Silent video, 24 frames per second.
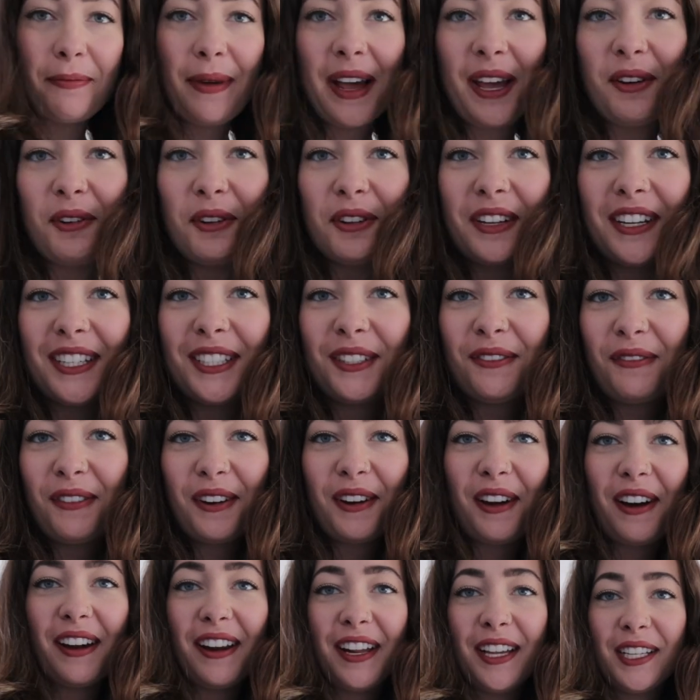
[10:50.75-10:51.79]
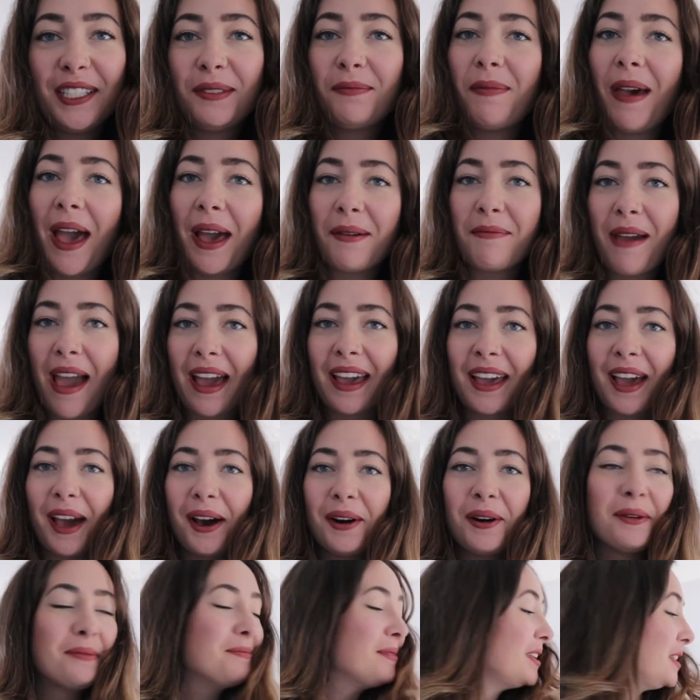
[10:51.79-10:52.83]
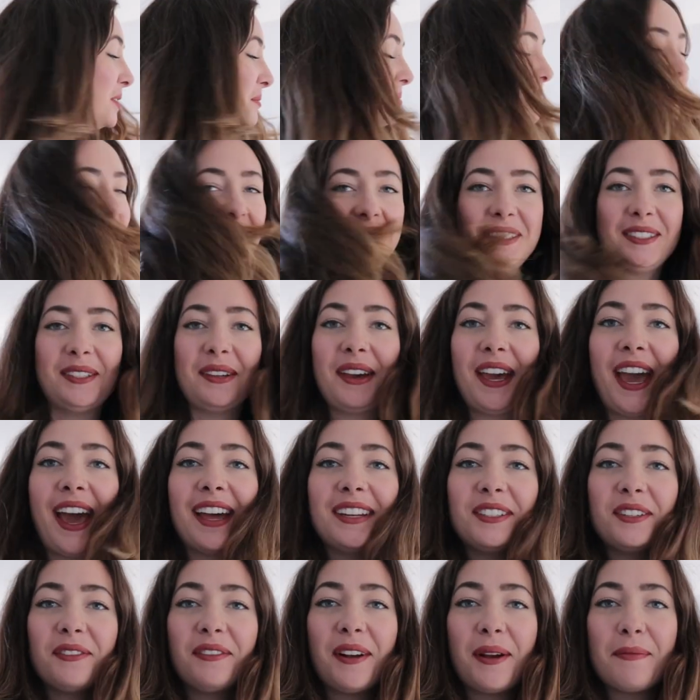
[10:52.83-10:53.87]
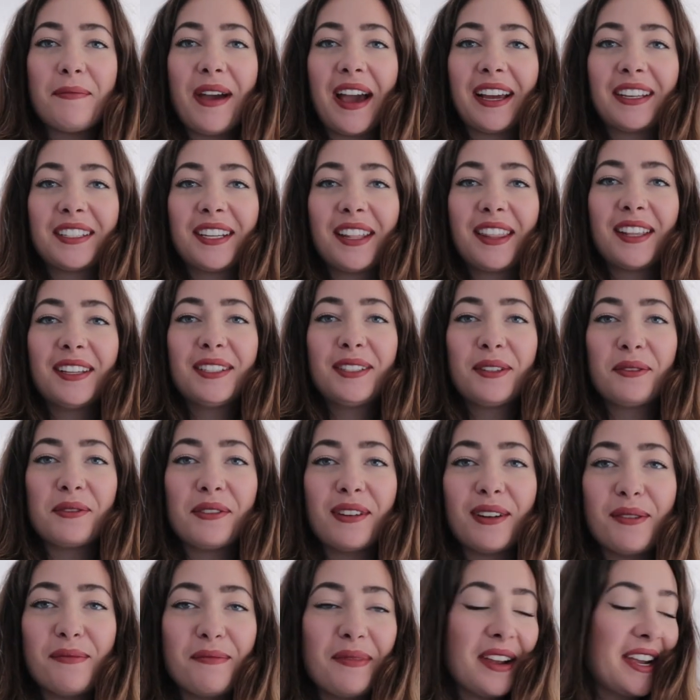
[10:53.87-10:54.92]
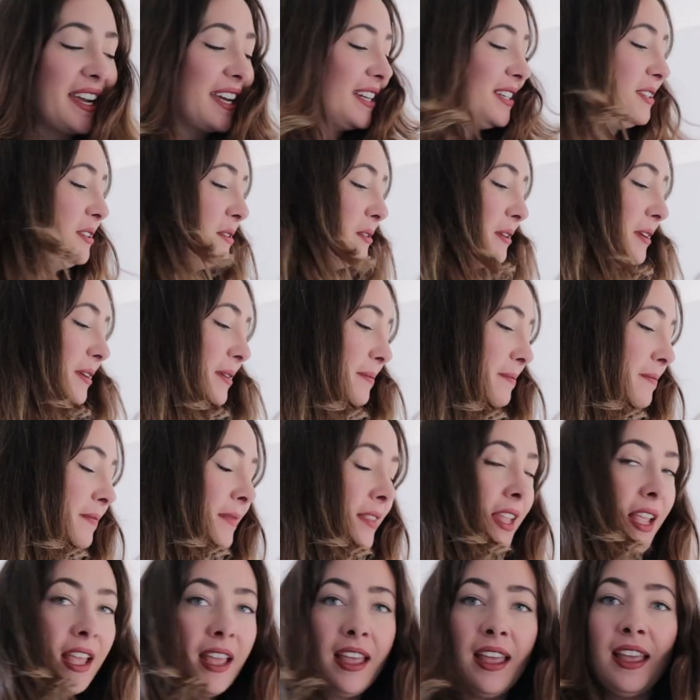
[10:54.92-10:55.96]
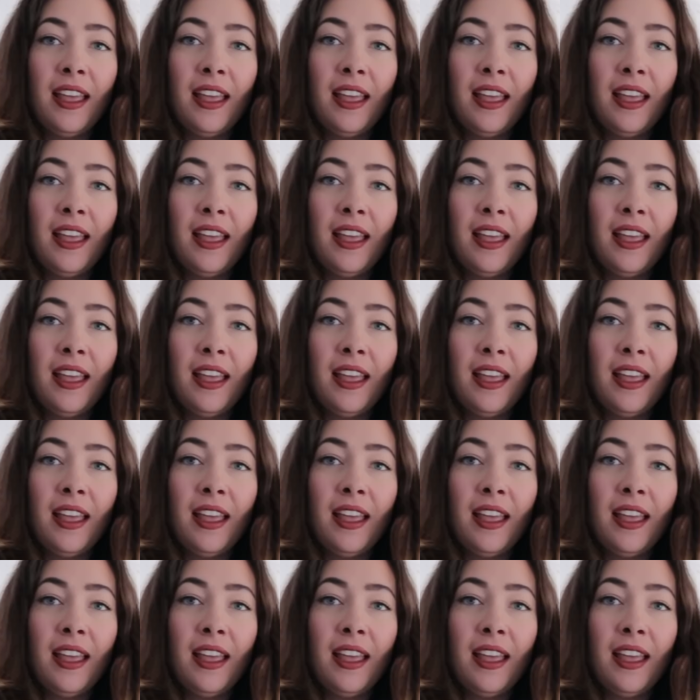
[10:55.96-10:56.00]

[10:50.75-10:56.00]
My oldest forgot his backpack at home this morning, so I had to run back to the school and bring it to him.